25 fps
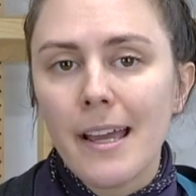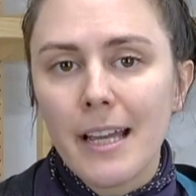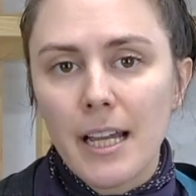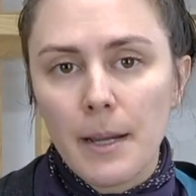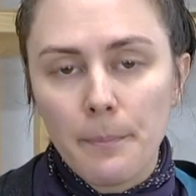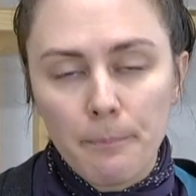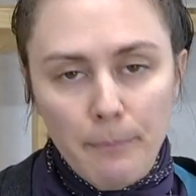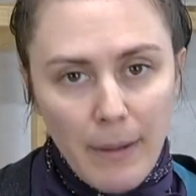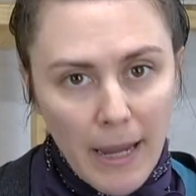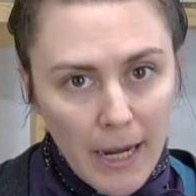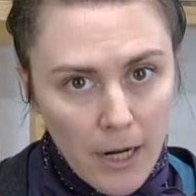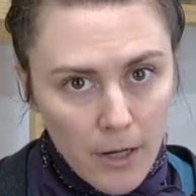
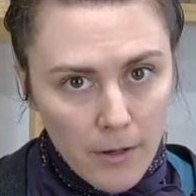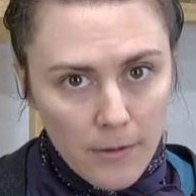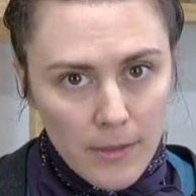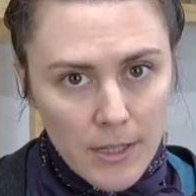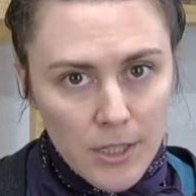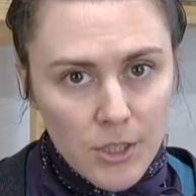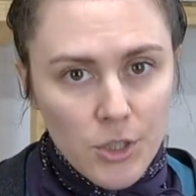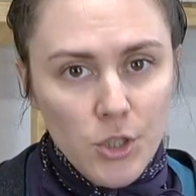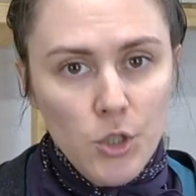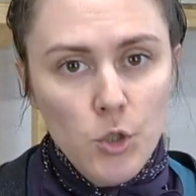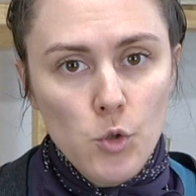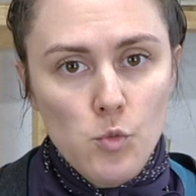Compare
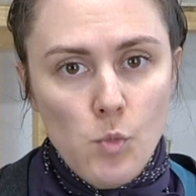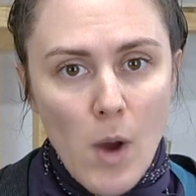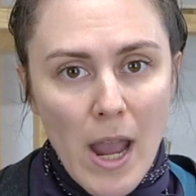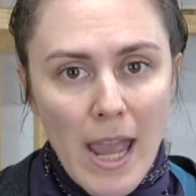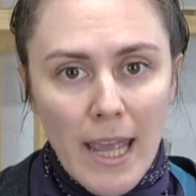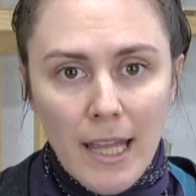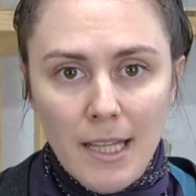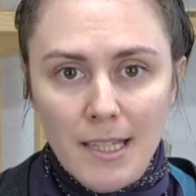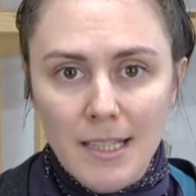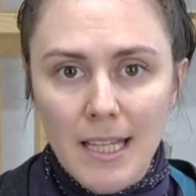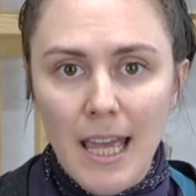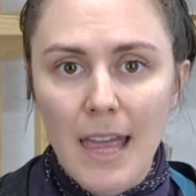these two
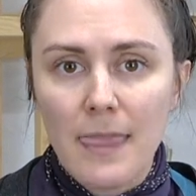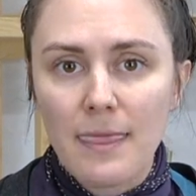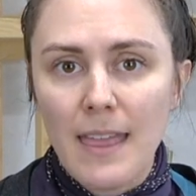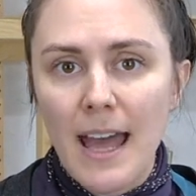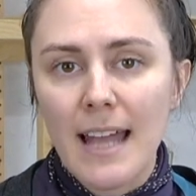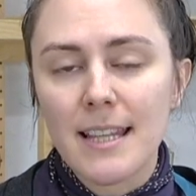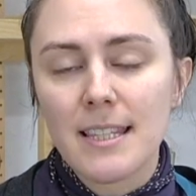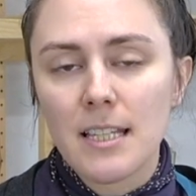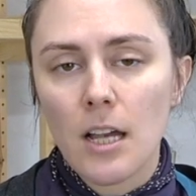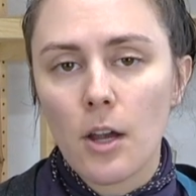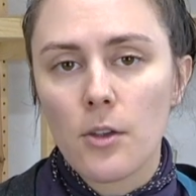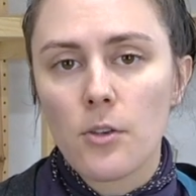weights and
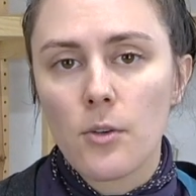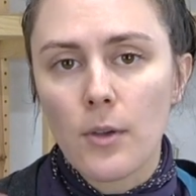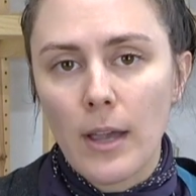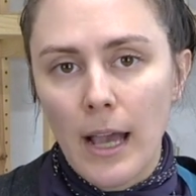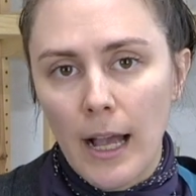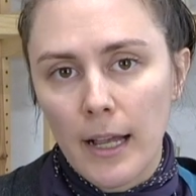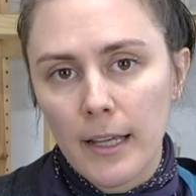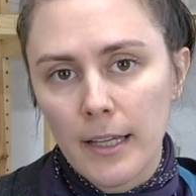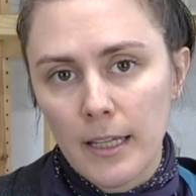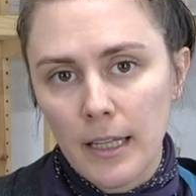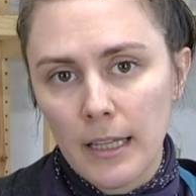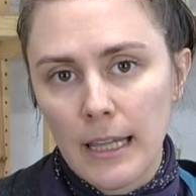that's how you
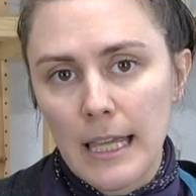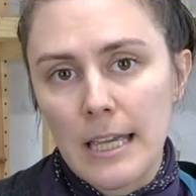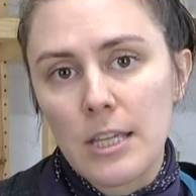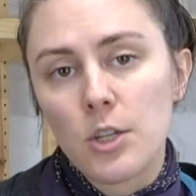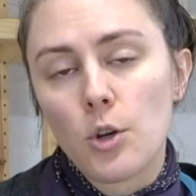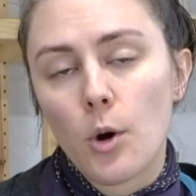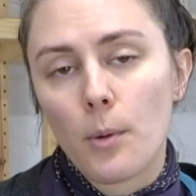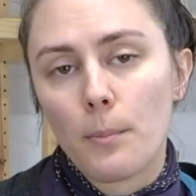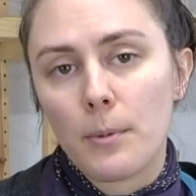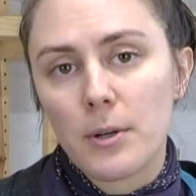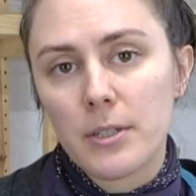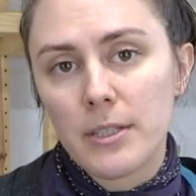calculate
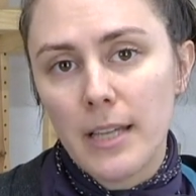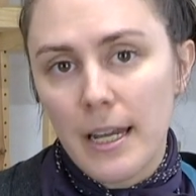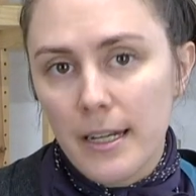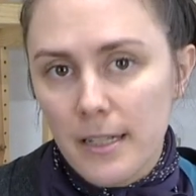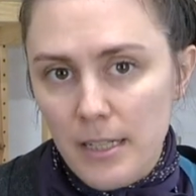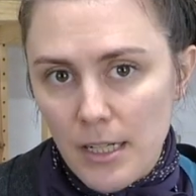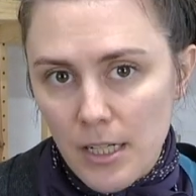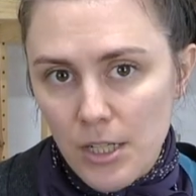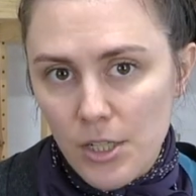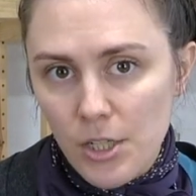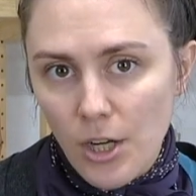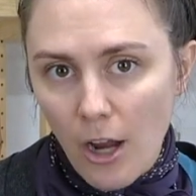your
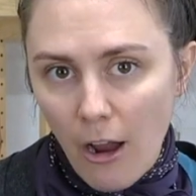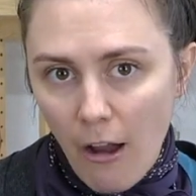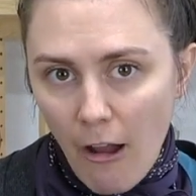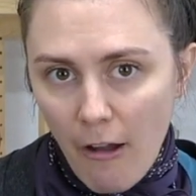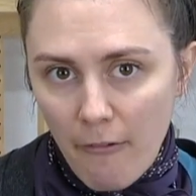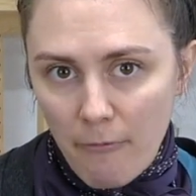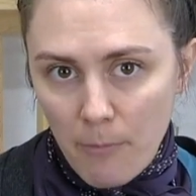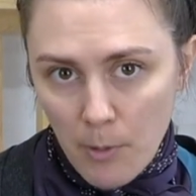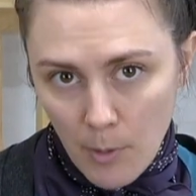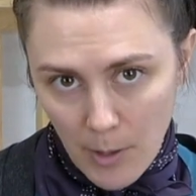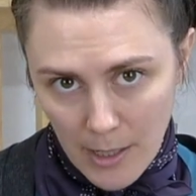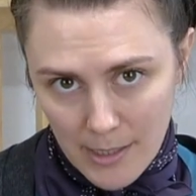percentage
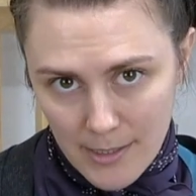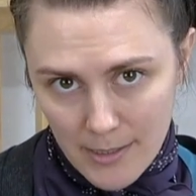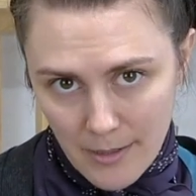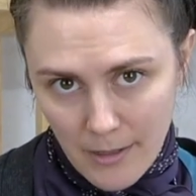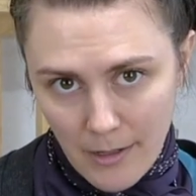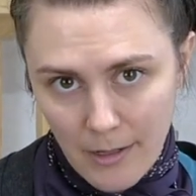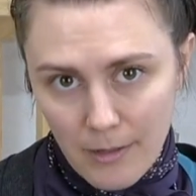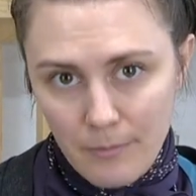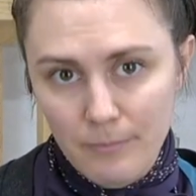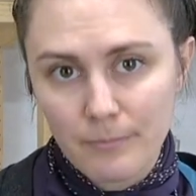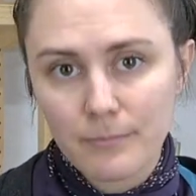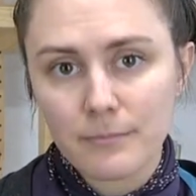of
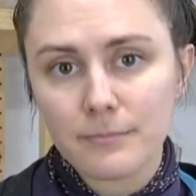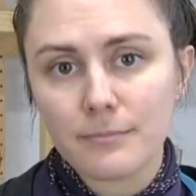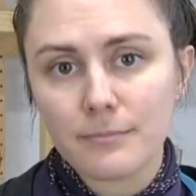porosity.